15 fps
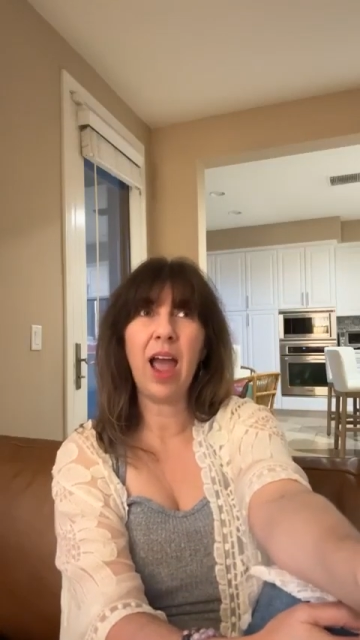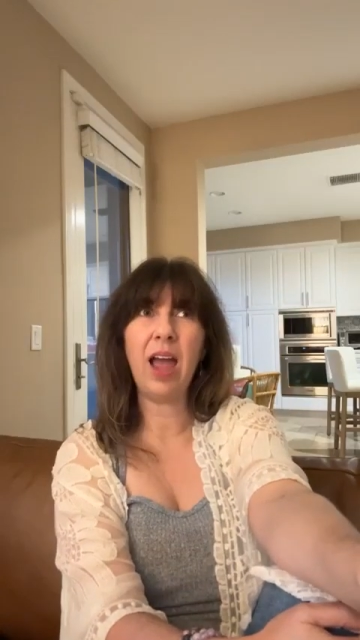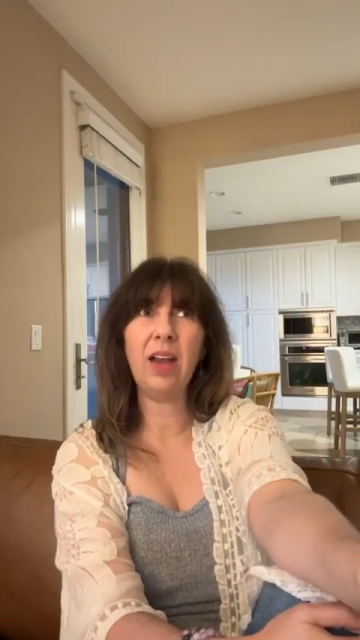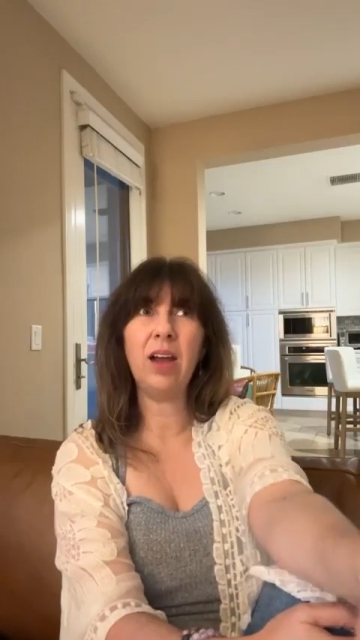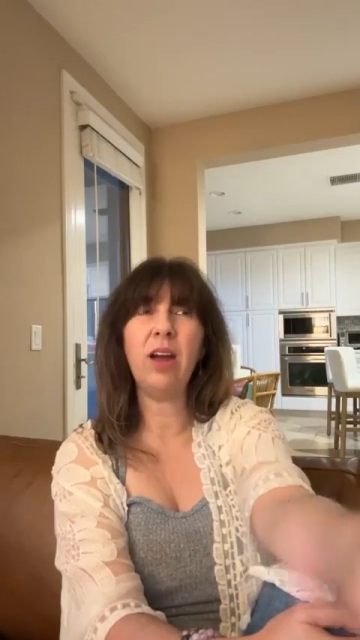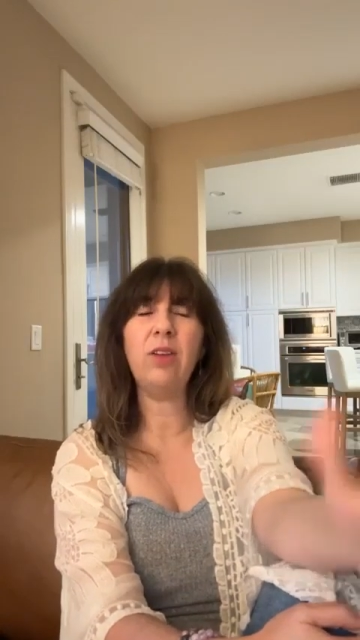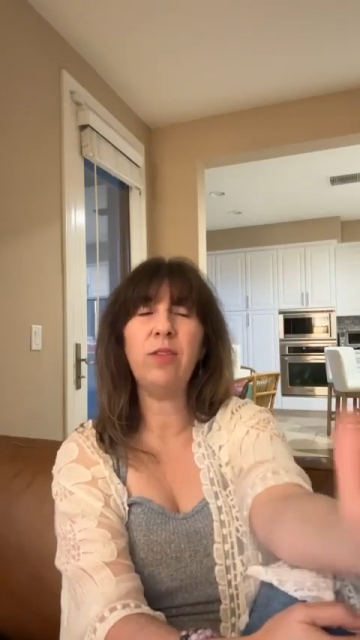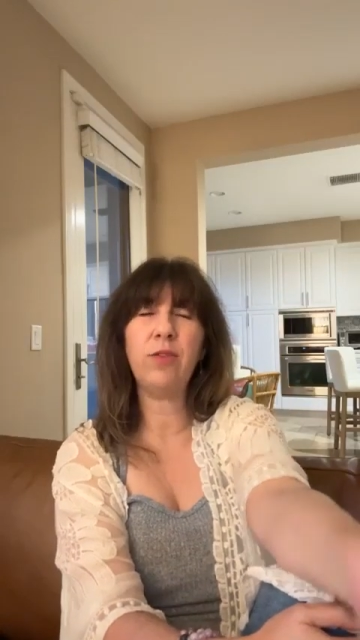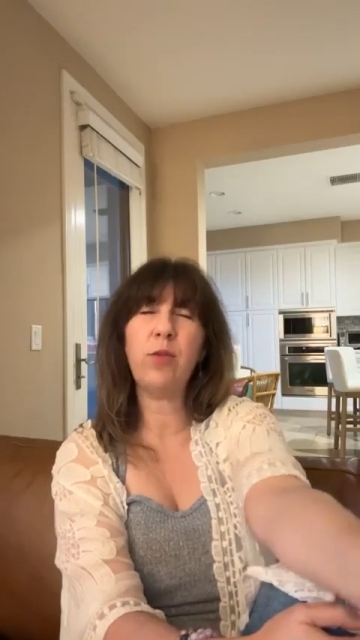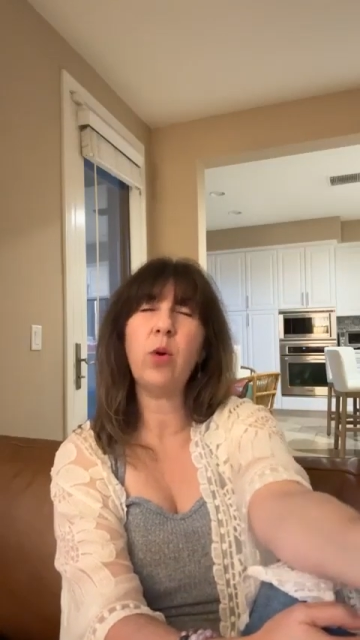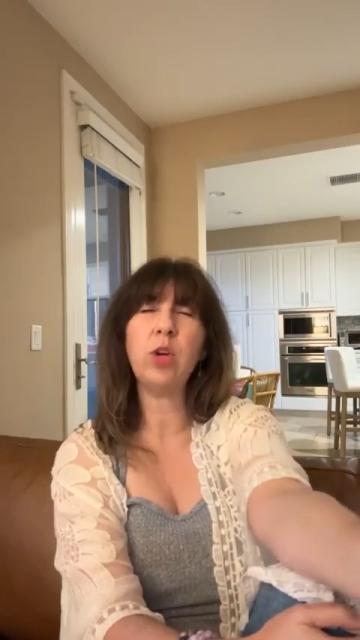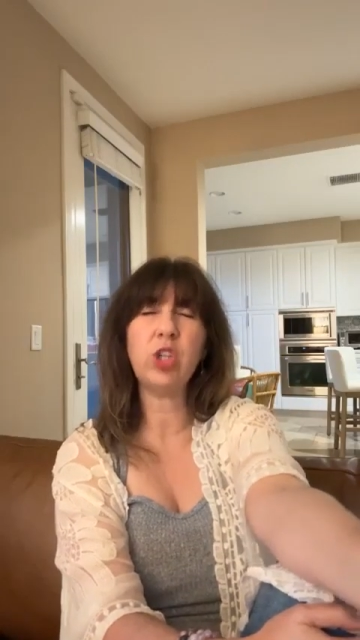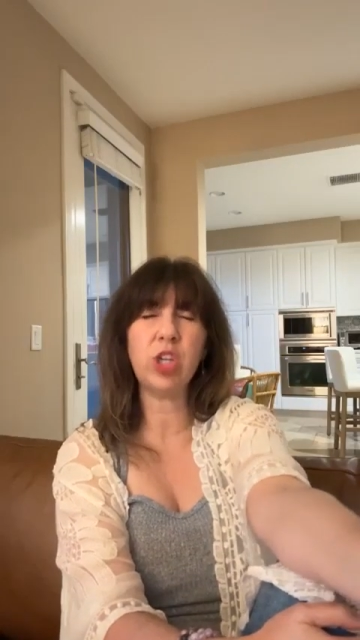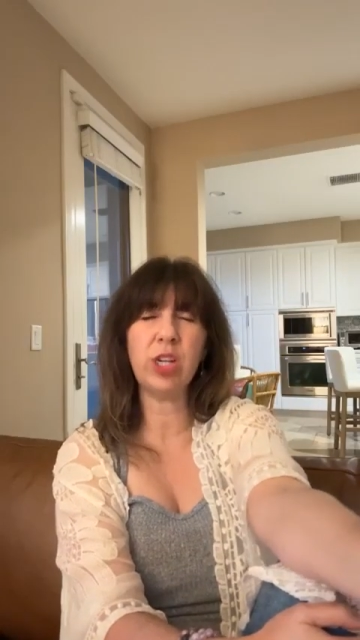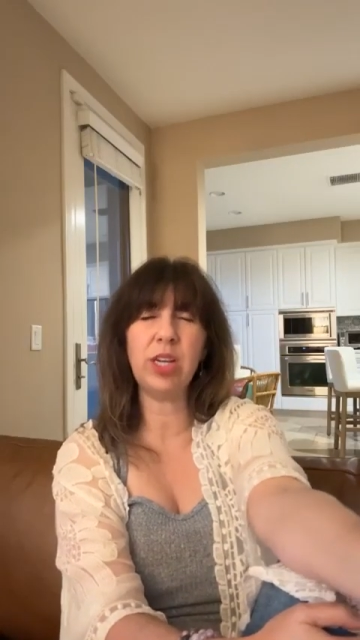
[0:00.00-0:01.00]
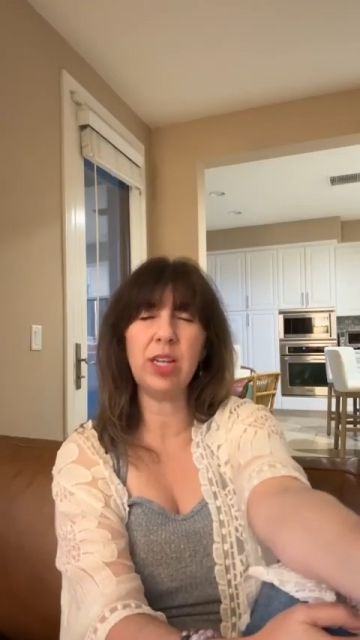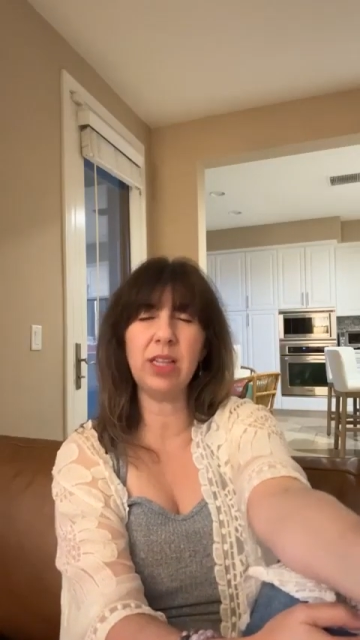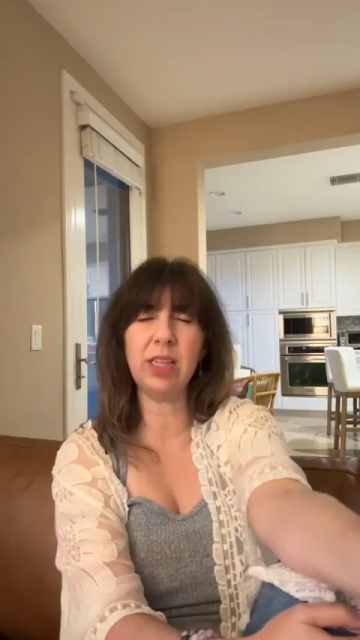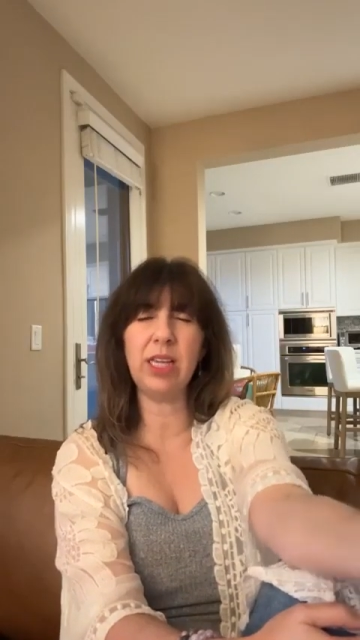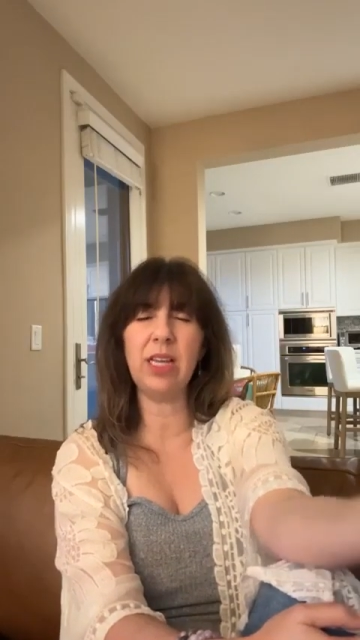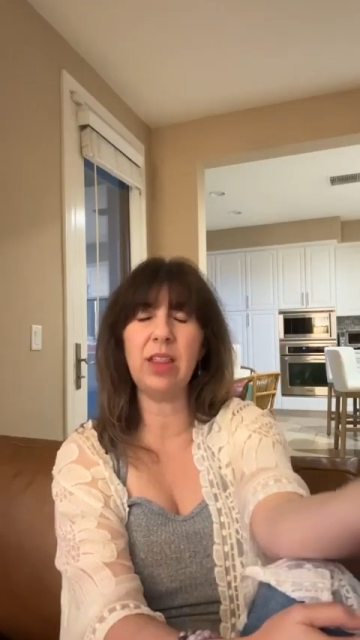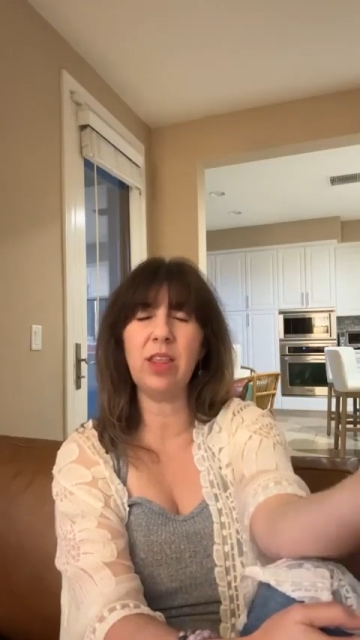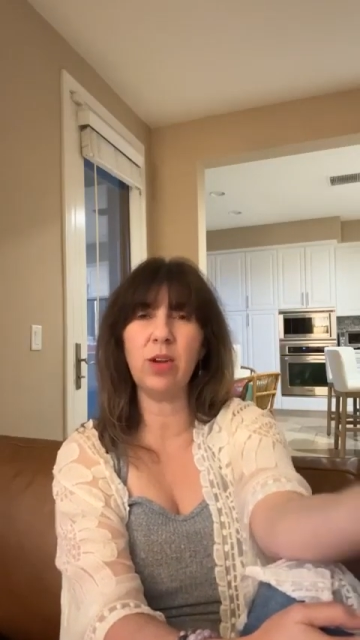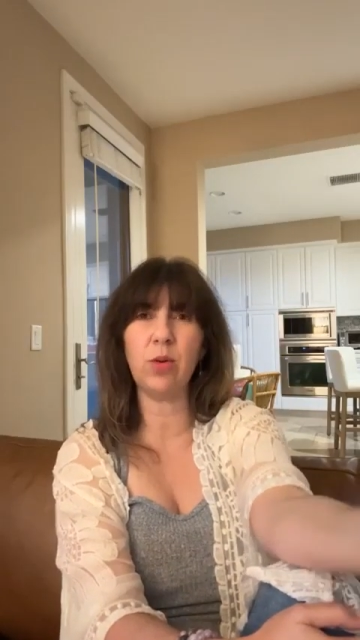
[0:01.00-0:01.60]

And unfortunately,